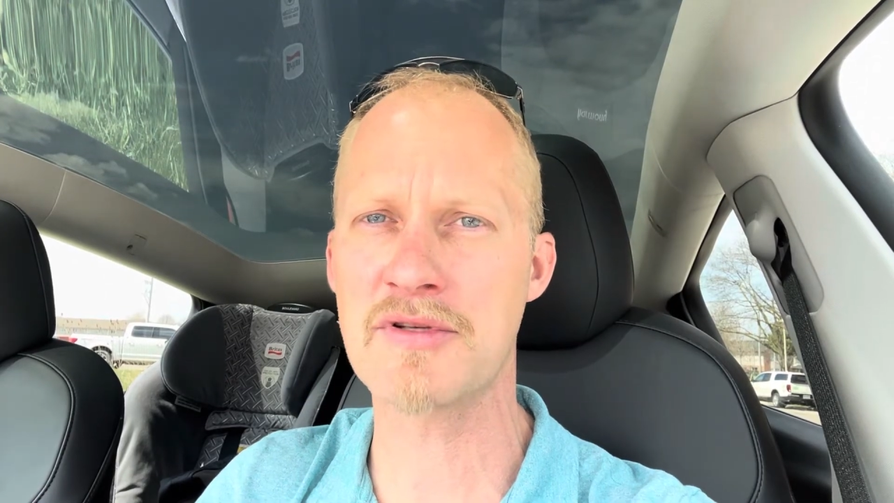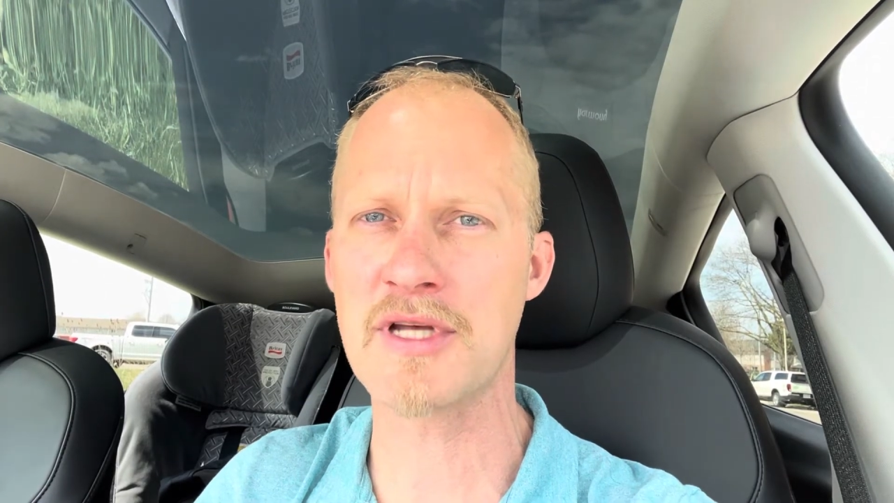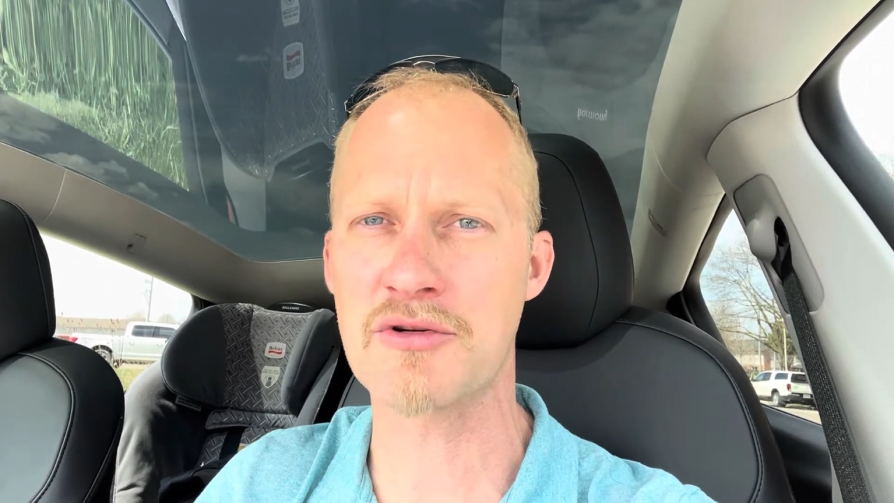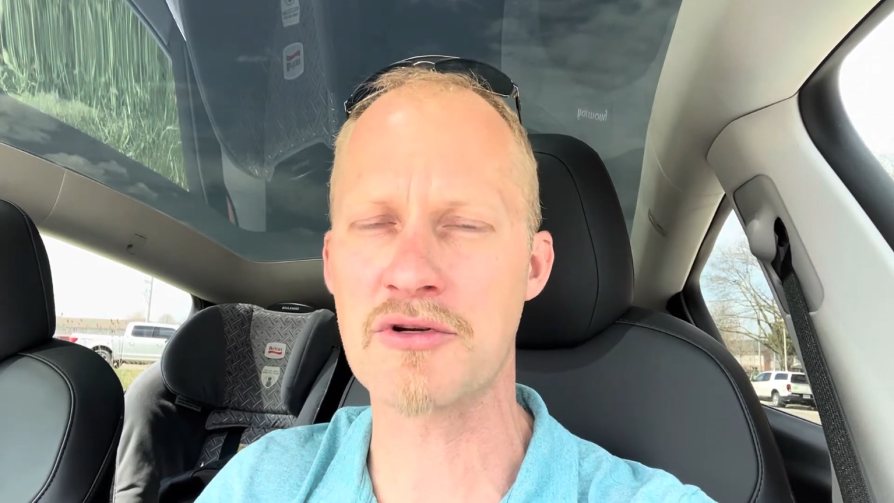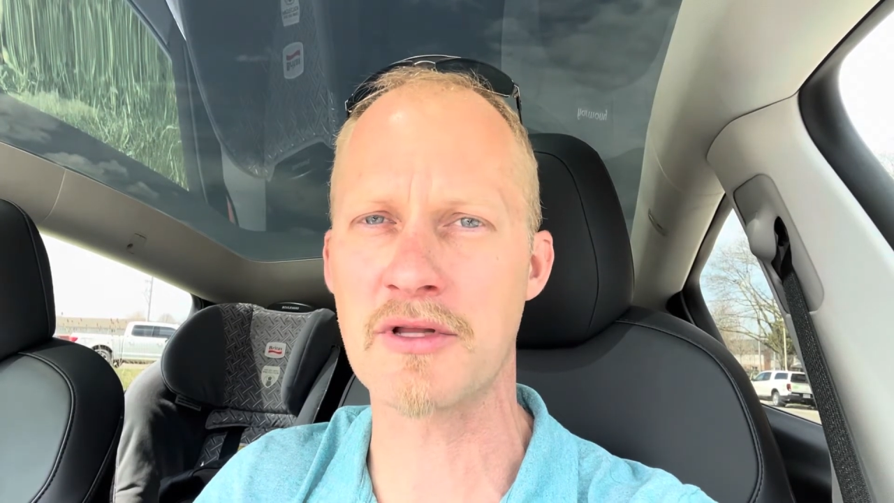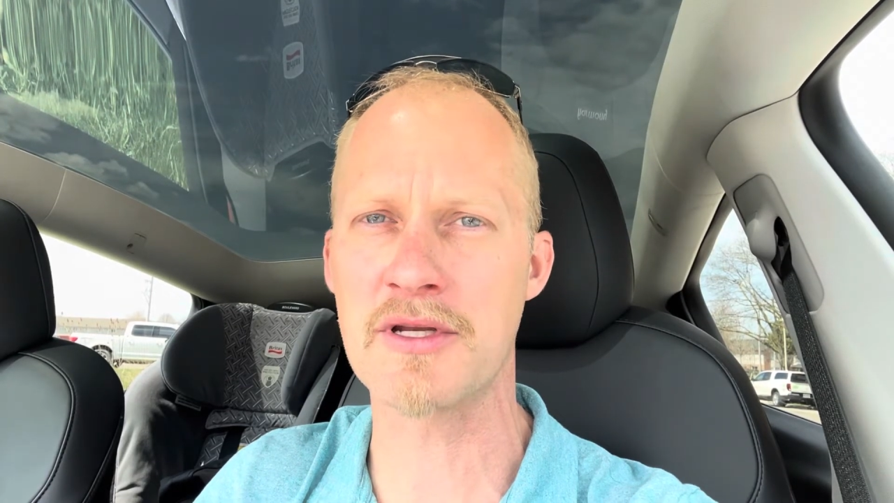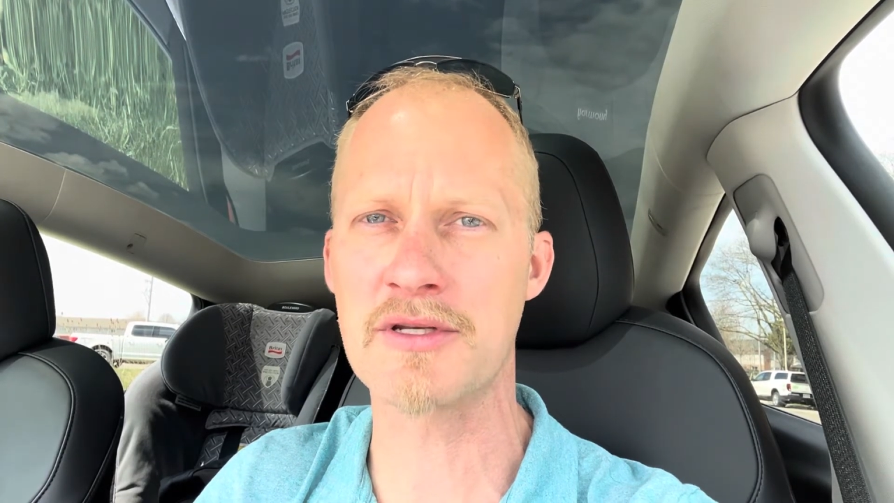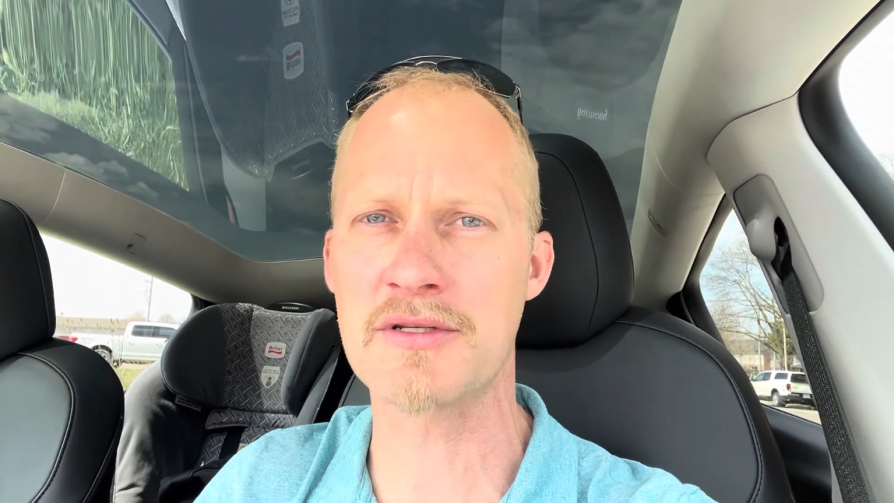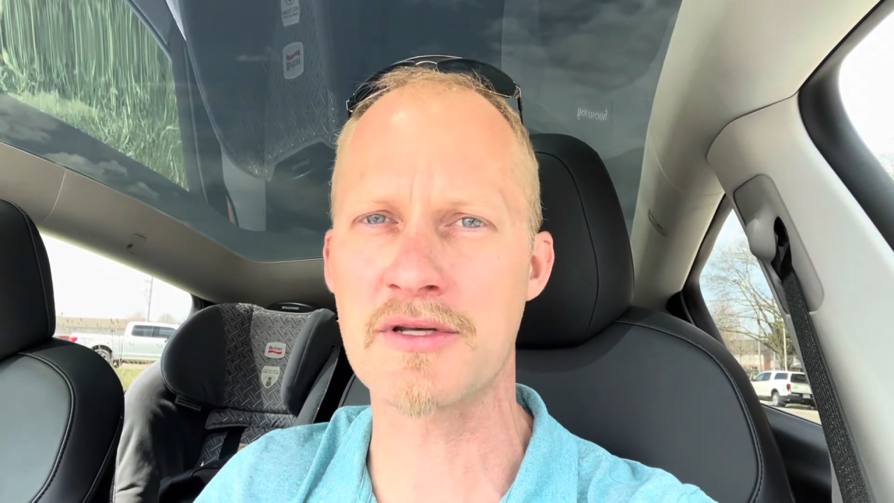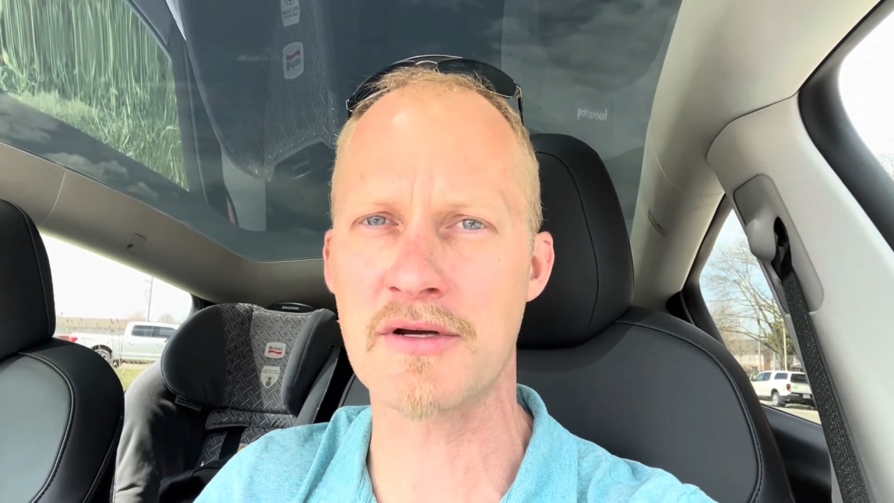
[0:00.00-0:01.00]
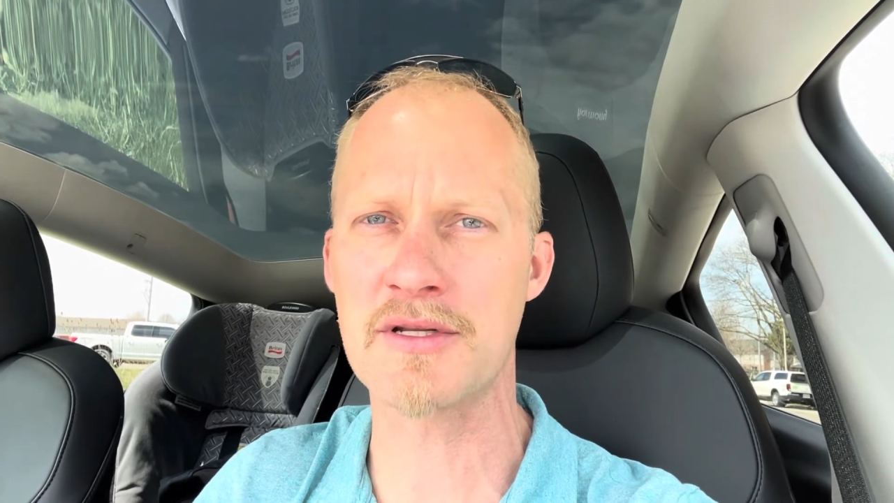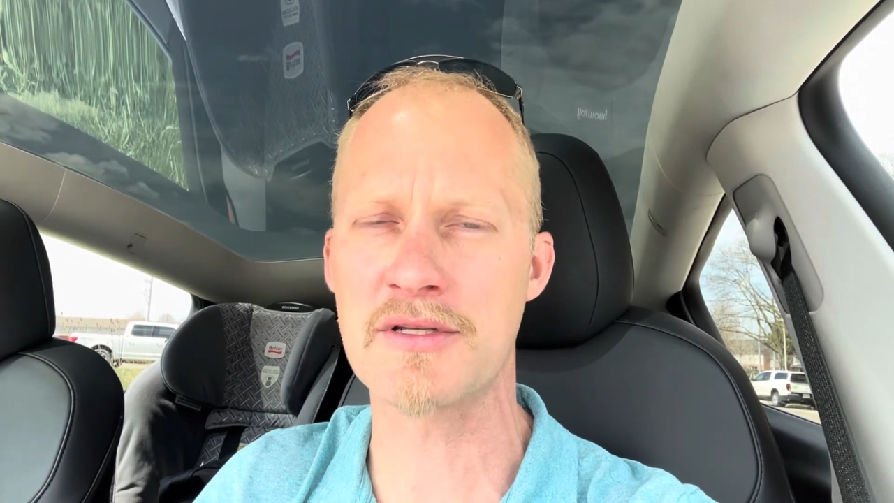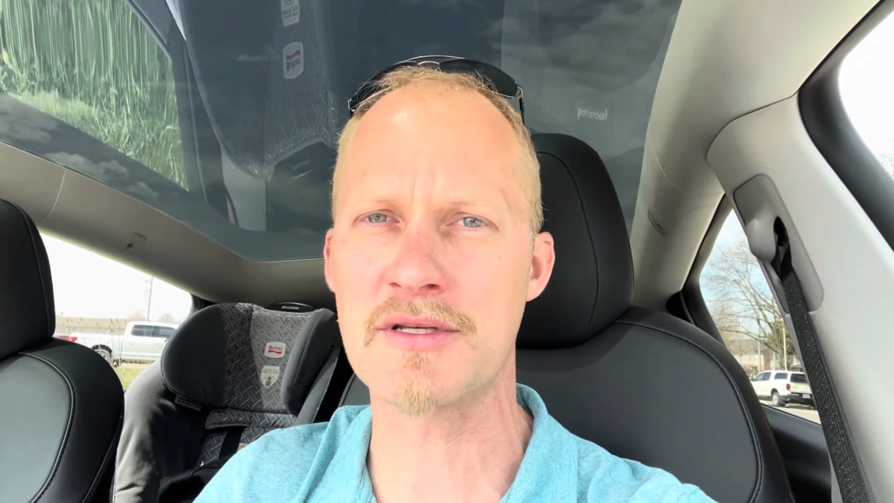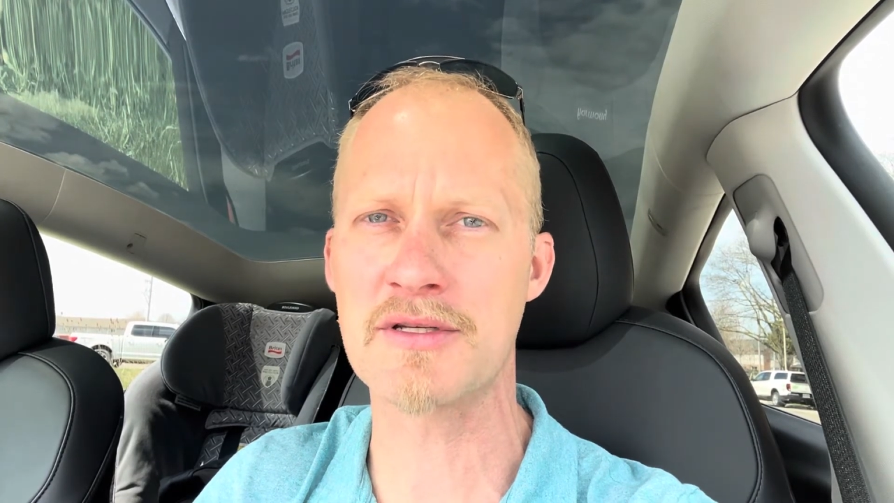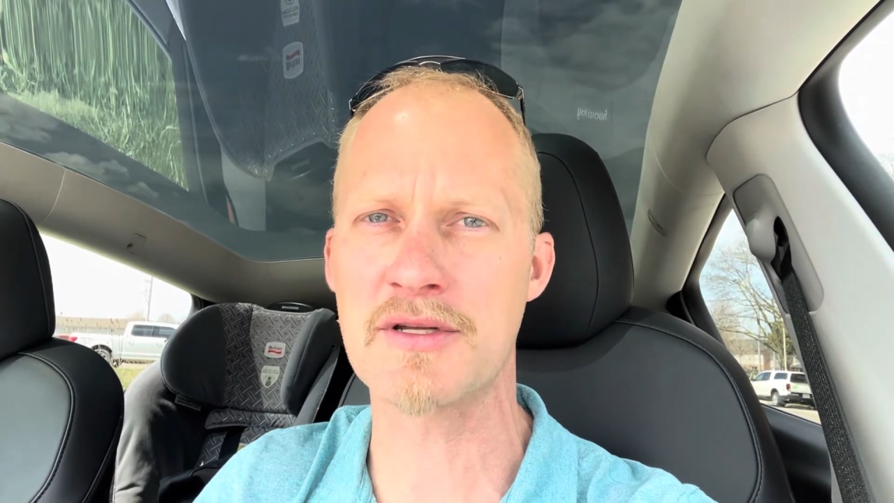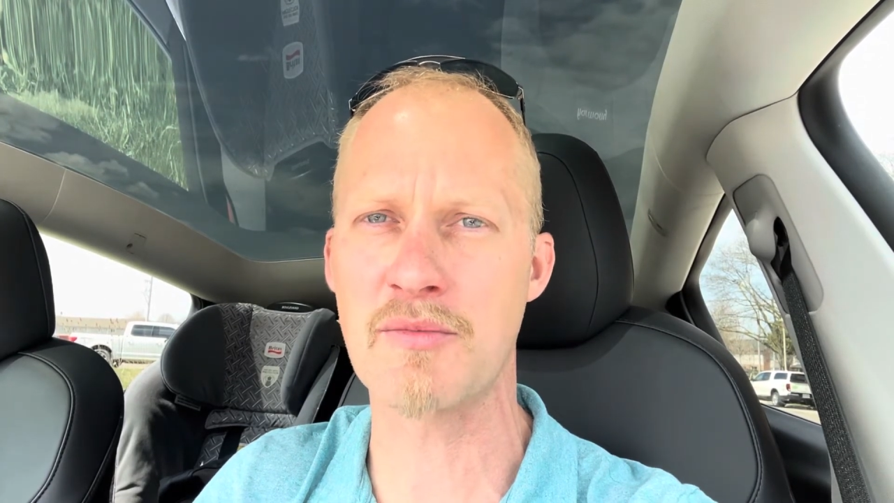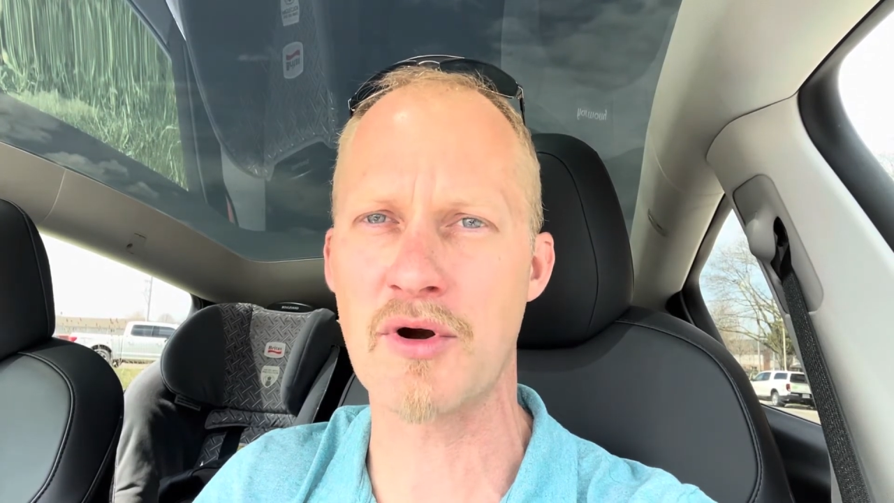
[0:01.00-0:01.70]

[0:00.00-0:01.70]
centrally ducted system,